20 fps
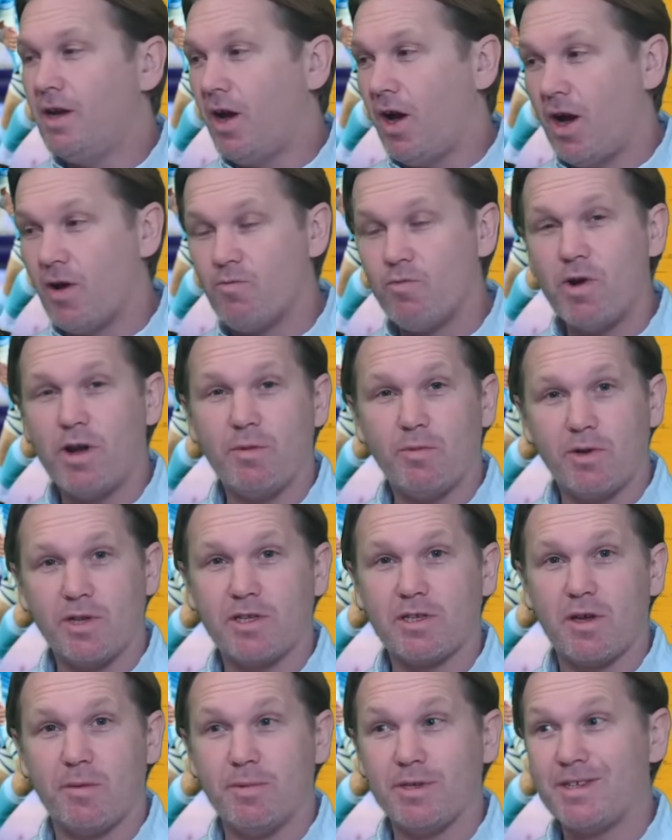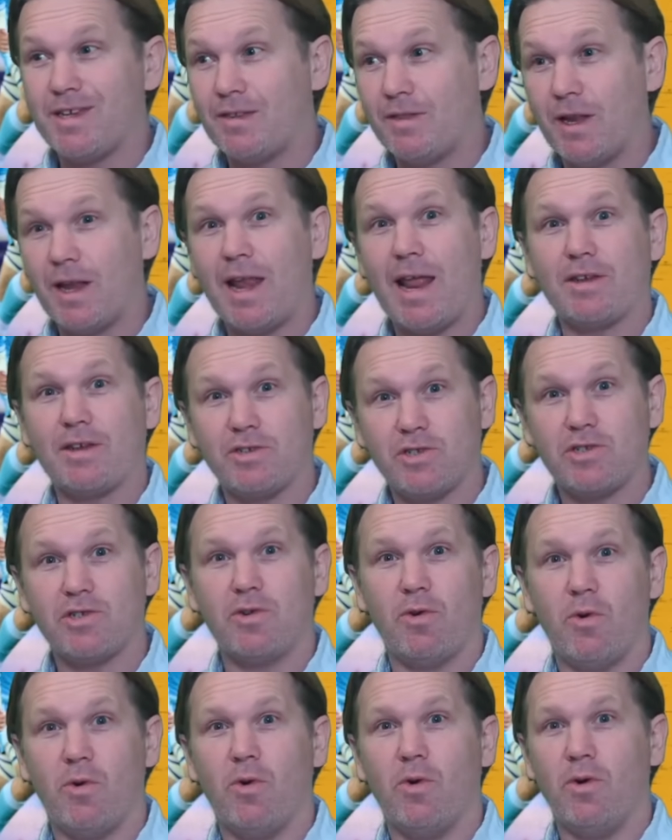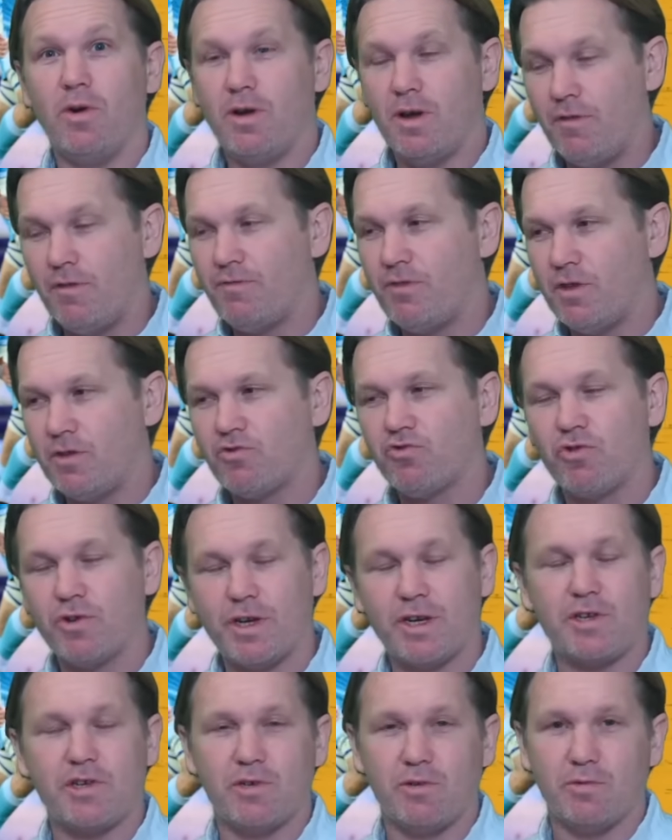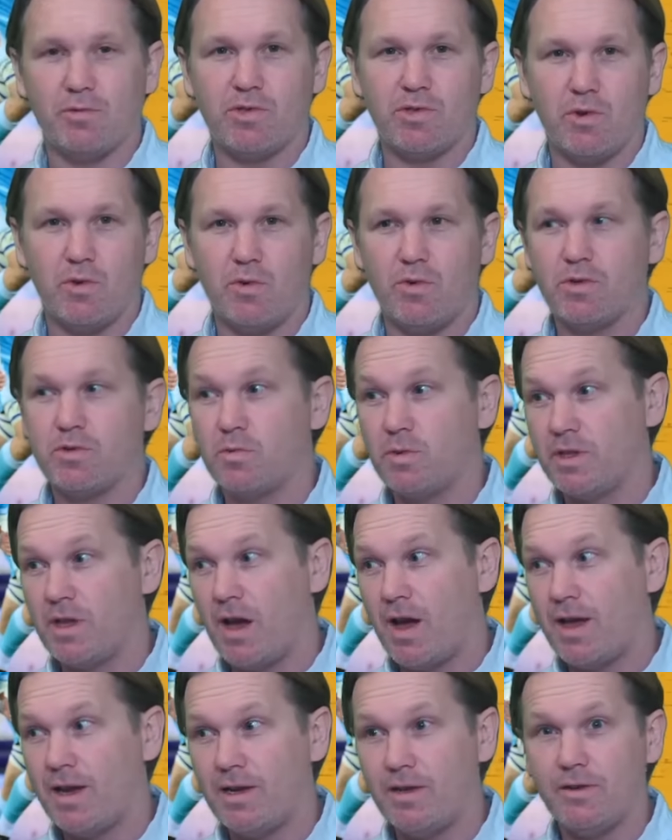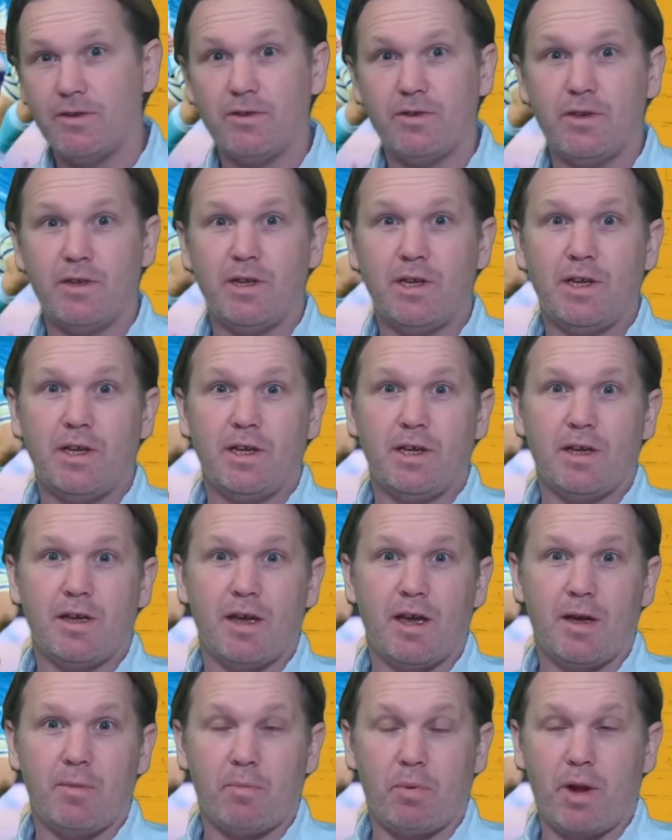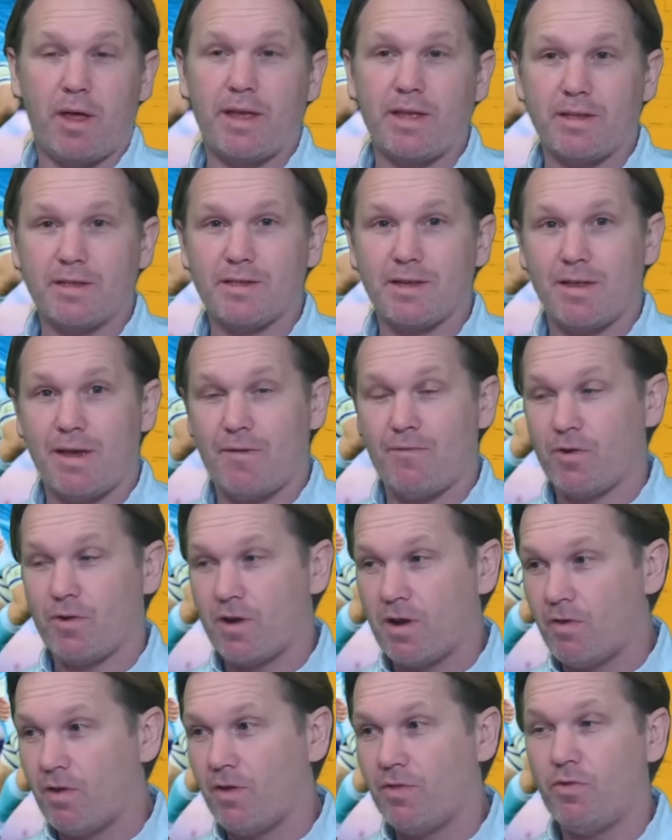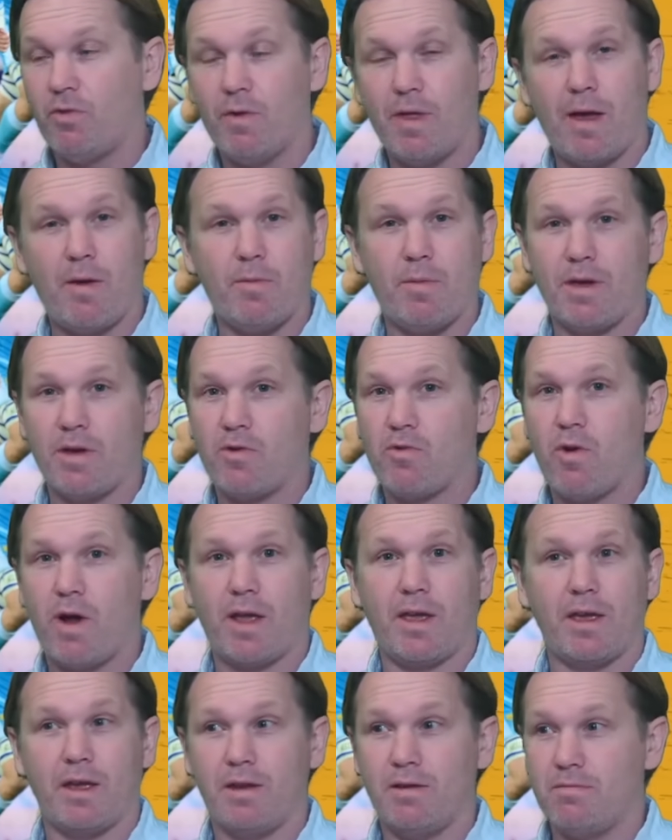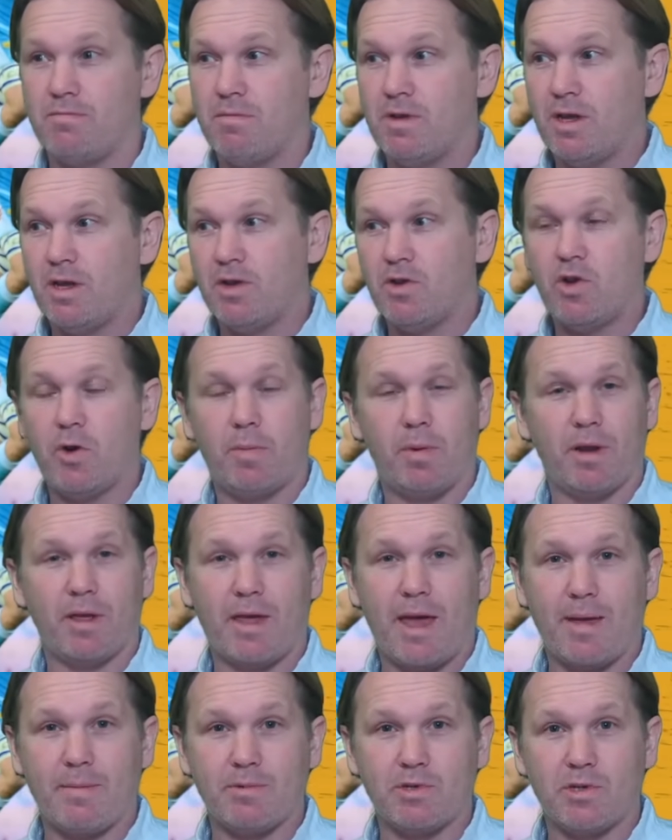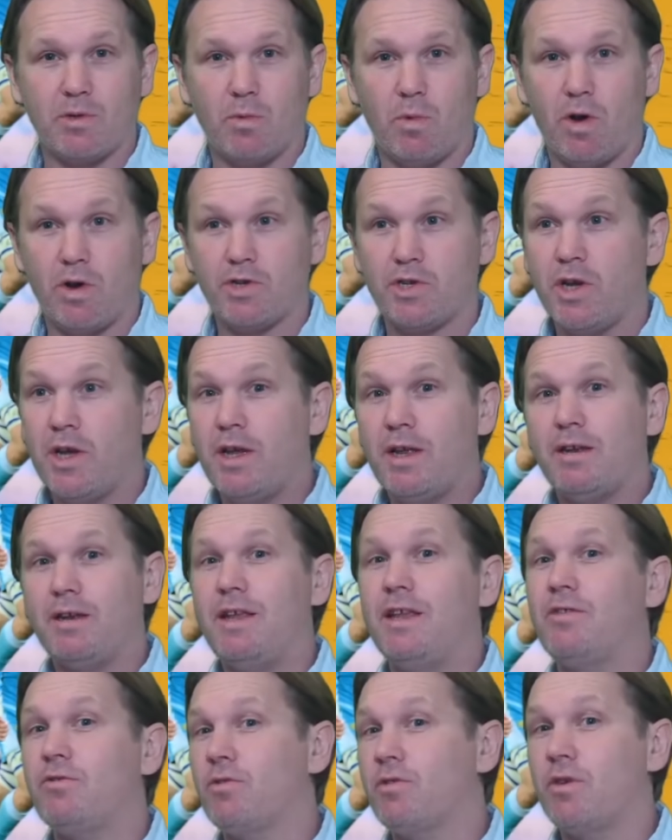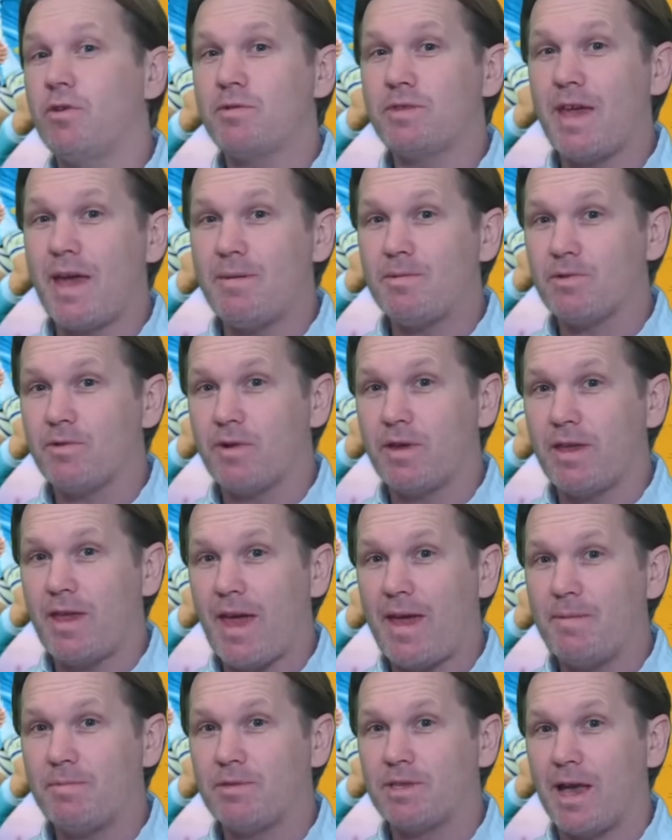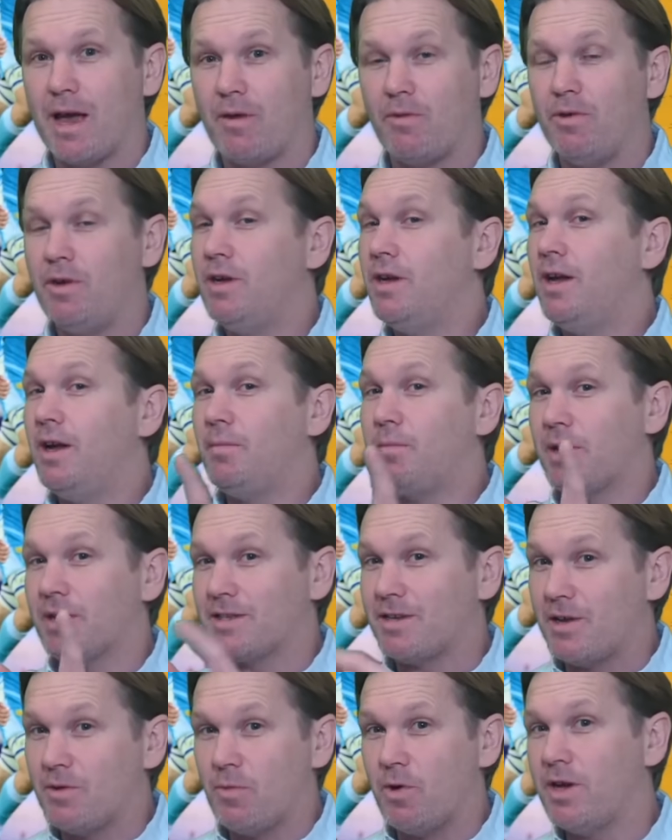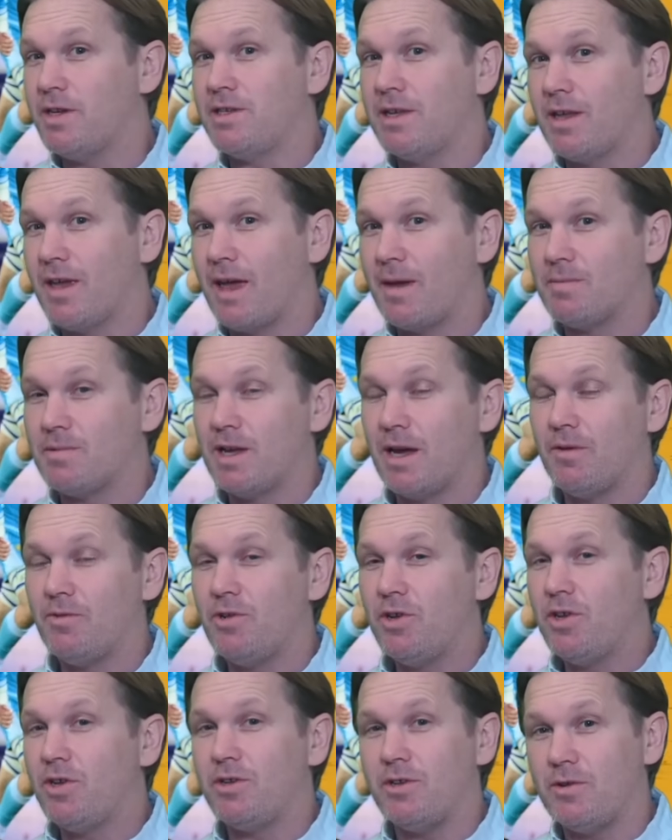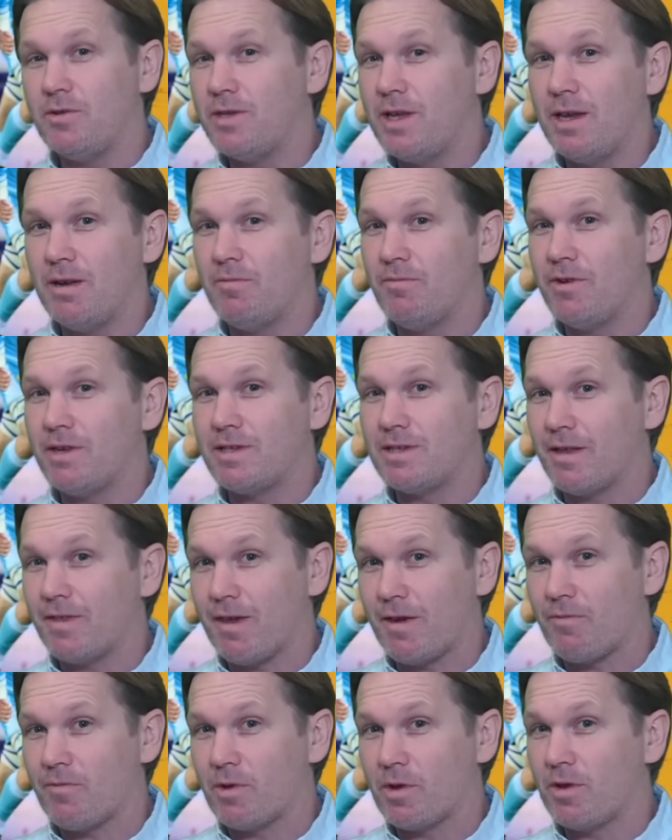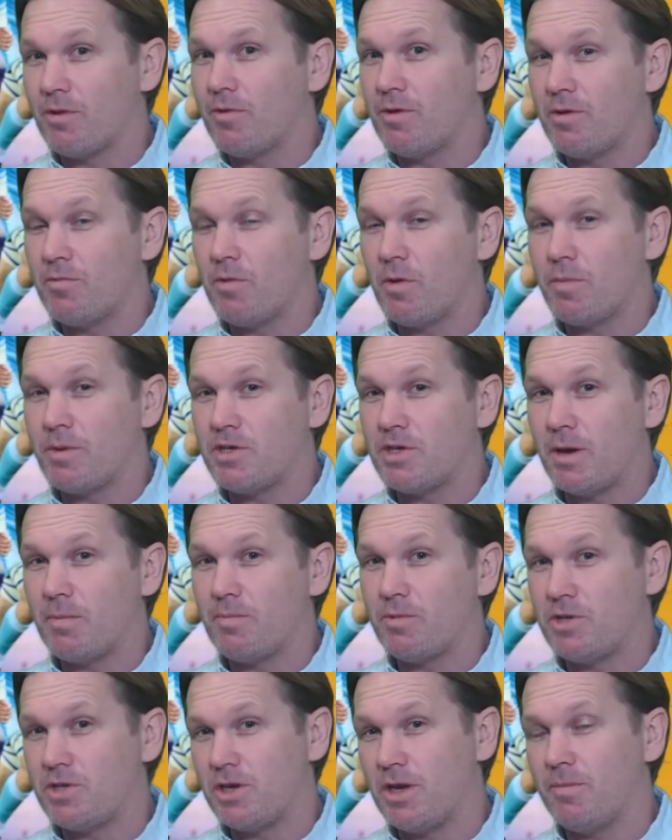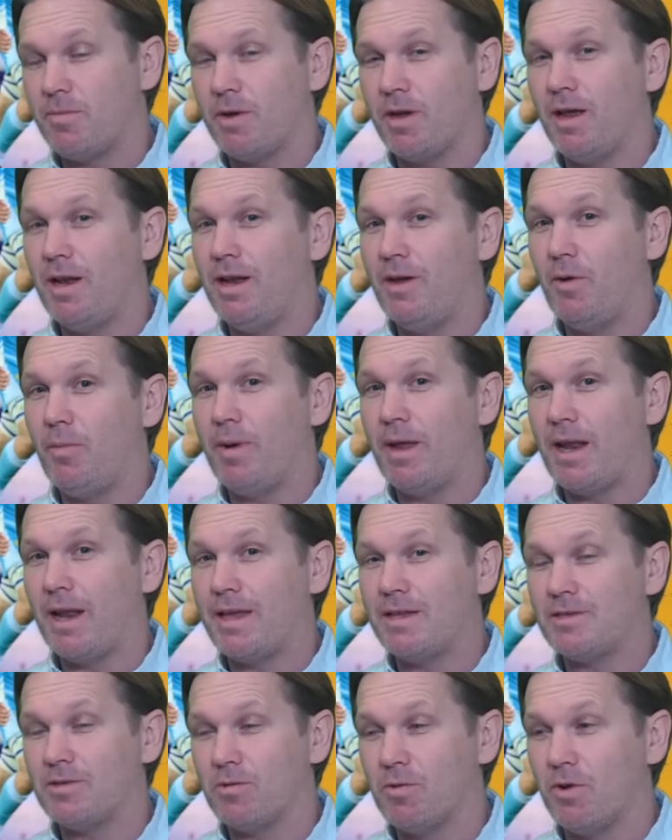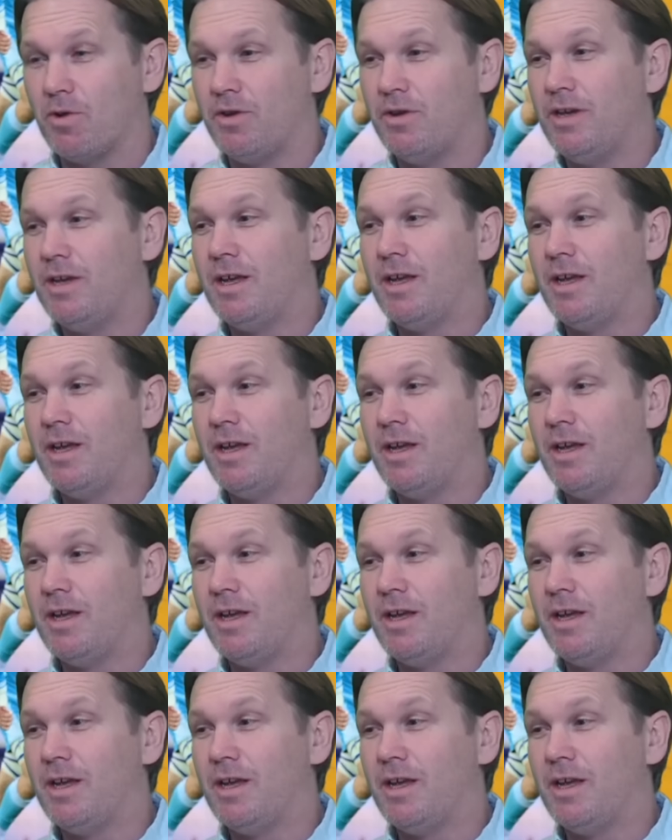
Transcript: I really wanted to come and see the last tour of the traditional tours with Ireland playing South Africa. I thought that would be a cracking couple of games to watch. Neither of those games are in Cape Town, but I'll tell you what is in Cape Town: New Zealand v South Africa in the Rugby Championship a little bit later on.